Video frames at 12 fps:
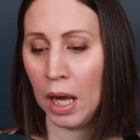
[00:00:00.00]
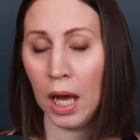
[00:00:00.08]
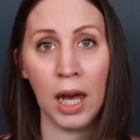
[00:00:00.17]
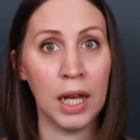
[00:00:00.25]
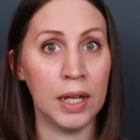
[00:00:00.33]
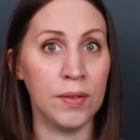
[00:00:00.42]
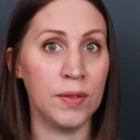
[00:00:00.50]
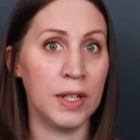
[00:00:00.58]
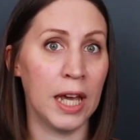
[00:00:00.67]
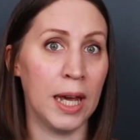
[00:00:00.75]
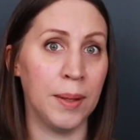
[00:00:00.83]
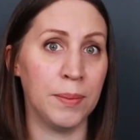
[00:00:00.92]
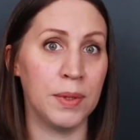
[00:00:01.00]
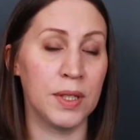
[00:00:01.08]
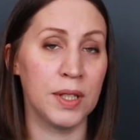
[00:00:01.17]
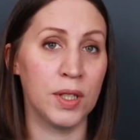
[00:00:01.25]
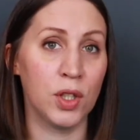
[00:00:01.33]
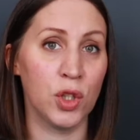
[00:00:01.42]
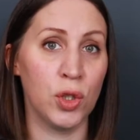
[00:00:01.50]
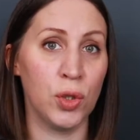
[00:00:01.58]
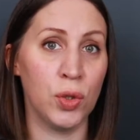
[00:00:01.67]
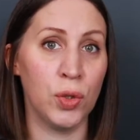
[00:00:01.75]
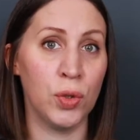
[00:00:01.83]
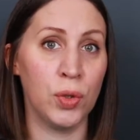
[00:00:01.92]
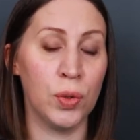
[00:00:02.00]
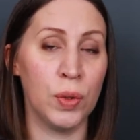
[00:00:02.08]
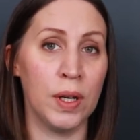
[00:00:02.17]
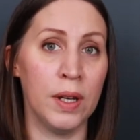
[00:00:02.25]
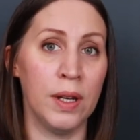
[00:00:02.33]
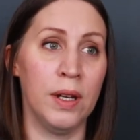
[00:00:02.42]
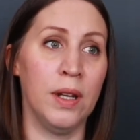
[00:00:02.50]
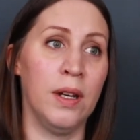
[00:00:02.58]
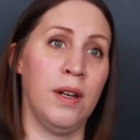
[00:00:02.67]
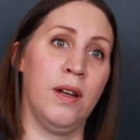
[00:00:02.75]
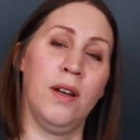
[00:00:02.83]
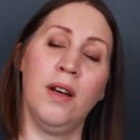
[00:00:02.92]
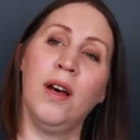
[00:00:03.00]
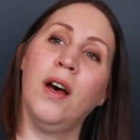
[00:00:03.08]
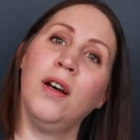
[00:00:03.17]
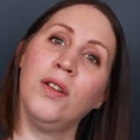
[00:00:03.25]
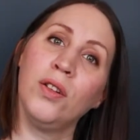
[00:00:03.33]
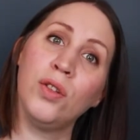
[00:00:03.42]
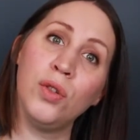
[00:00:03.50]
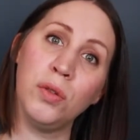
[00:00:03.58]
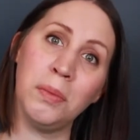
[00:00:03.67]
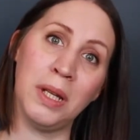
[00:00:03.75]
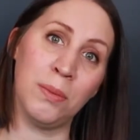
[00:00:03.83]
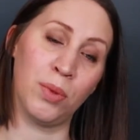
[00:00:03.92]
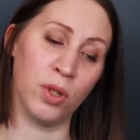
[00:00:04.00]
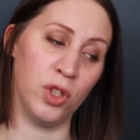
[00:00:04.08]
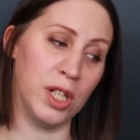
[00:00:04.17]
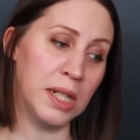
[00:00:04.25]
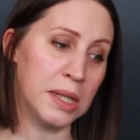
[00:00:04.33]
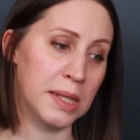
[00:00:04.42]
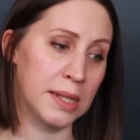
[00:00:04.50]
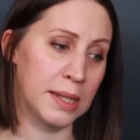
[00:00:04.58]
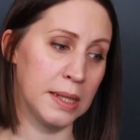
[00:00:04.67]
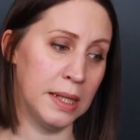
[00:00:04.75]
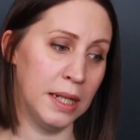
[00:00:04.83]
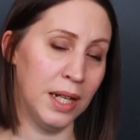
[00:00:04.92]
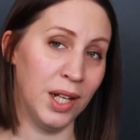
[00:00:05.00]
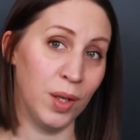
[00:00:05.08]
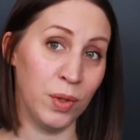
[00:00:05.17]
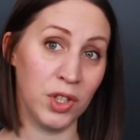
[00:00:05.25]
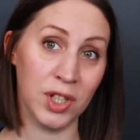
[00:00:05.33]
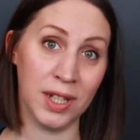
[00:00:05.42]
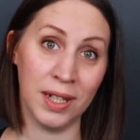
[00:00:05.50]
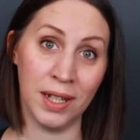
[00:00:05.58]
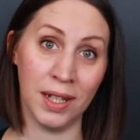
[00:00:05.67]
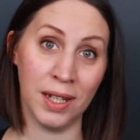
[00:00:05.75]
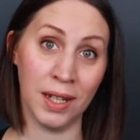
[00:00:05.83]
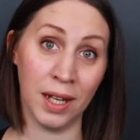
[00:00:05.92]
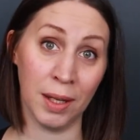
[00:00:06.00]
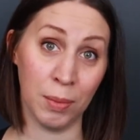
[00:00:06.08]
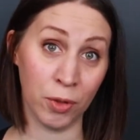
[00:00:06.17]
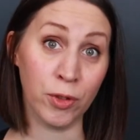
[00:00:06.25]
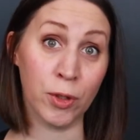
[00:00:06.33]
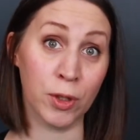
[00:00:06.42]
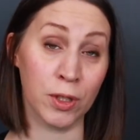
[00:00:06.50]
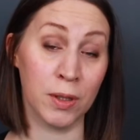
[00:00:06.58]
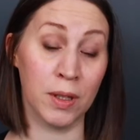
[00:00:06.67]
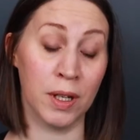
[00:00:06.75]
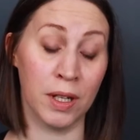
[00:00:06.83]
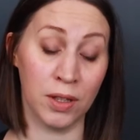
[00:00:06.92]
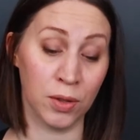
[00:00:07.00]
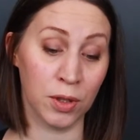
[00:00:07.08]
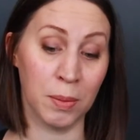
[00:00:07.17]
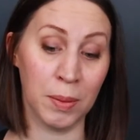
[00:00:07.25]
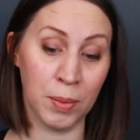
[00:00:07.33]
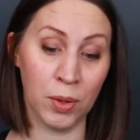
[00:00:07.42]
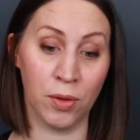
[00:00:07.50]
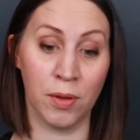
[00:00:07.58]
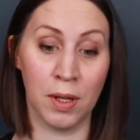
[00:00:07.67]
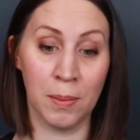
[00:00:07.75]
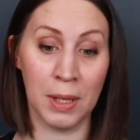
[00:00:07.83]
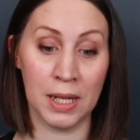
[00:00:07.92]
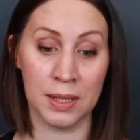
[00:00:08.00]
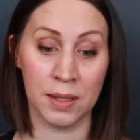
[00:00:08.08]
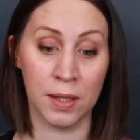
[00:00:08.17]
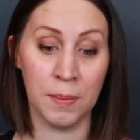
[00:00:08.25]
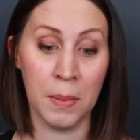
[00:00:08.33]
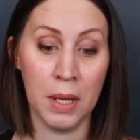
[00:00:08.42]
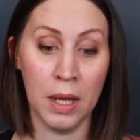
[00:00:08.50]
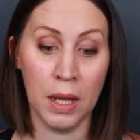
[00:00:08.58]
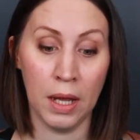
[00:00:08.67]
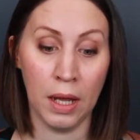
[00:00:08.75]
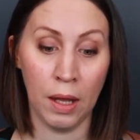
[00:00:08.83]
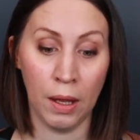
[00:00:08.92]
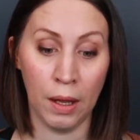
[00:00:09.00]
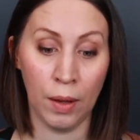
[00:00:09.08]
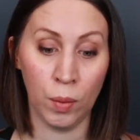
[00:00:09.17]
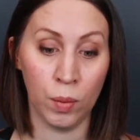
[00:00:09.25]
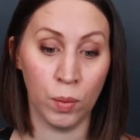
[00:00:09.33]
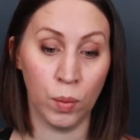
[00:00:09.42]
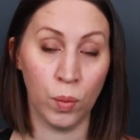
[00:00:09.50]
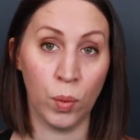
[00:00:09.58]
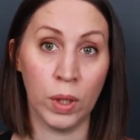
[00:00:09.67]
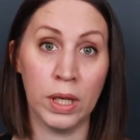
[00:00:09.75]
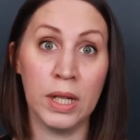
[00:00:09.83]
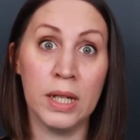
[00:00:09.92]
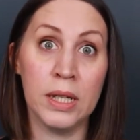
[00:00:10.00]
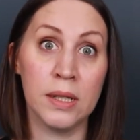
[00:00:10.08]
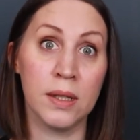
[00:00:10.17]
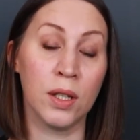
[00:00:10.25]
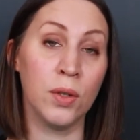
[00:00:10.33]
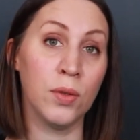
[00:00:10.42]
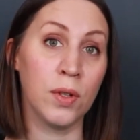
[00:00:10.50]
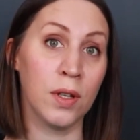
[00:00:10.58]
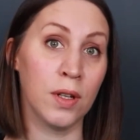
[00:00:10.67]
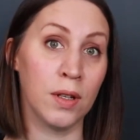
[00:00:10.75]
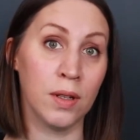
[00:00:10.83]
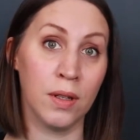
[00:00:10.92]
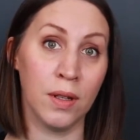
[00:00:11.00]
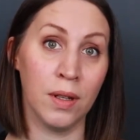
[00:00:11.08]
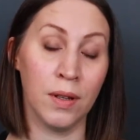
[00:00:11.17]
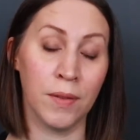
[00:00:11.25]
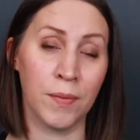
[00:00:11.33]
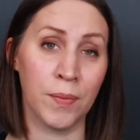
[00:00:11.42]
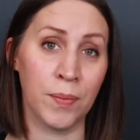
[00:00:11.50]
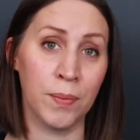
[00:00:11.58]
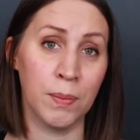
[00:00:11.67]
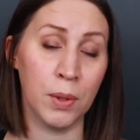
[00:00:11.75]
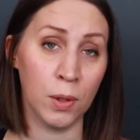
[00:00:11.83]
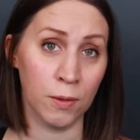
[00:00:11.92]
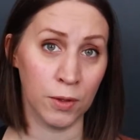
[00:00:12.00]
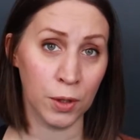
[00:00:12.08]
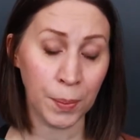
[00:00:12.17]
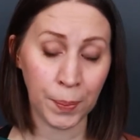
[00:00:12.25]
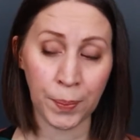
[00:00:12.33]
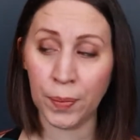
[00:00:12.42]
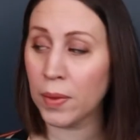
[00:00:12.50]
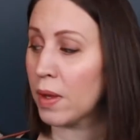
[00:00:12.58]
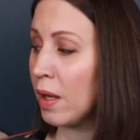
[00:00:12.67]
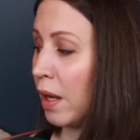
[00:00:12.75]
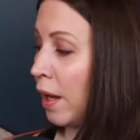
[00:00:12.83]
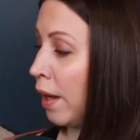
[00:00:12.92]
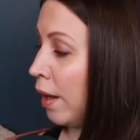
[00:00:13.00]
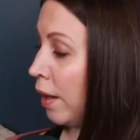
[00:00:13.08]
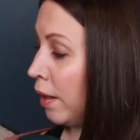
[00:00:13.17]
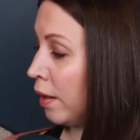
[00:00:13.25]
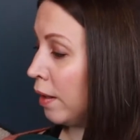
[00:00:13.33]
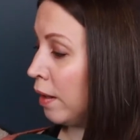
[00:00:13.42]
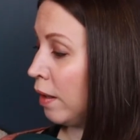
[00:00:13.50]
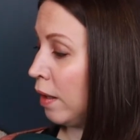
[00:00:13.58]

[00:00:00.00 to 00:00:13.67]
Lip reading: I've kept two main projects, which I talked about both of them last time. One is the Kuutar pullover, and